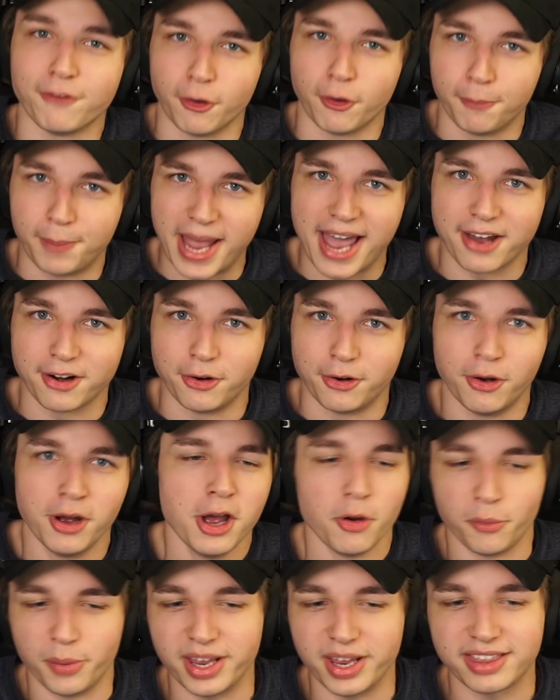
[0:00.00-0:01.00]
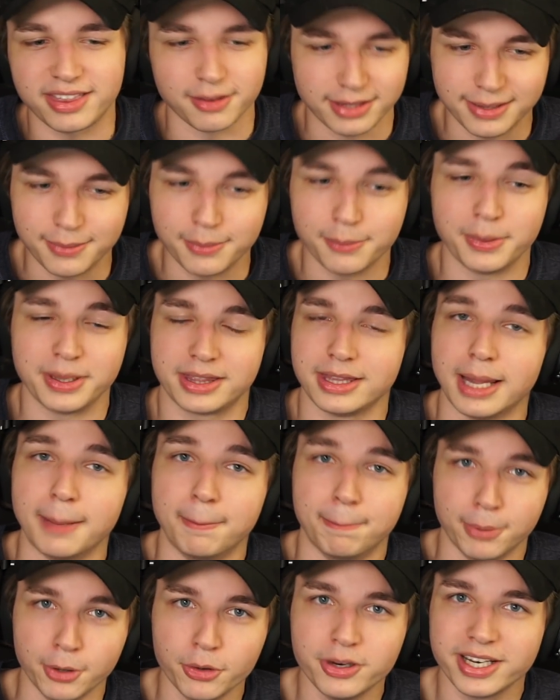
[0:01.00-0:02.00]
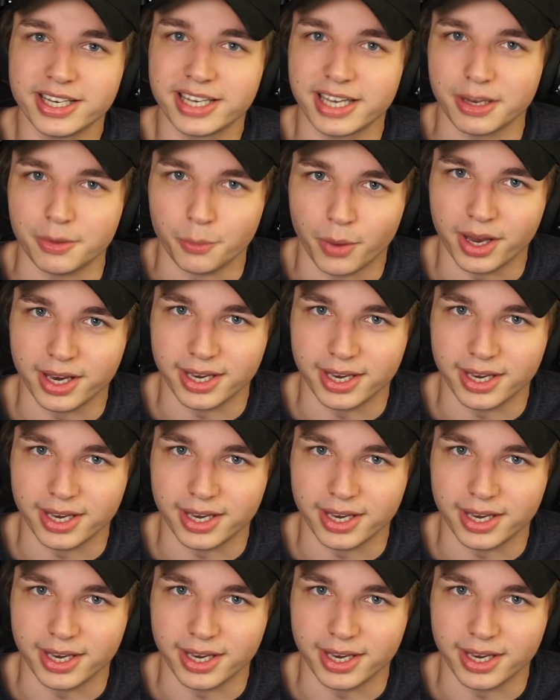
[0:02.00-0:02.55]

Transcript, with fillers: battle with with Laboon again one